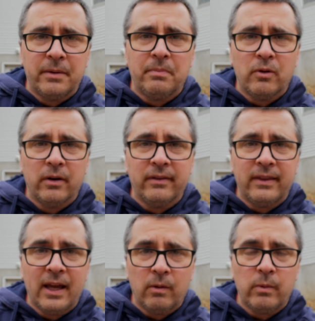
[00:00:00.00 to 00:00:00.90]
important
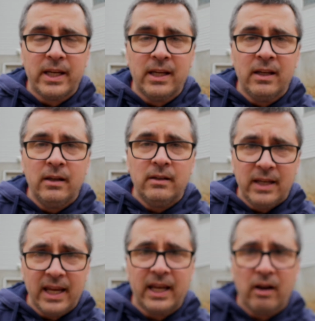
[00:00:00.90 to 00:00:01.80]
that we
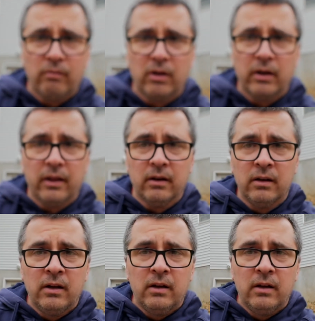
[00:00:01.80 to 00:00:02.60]
take care of one another.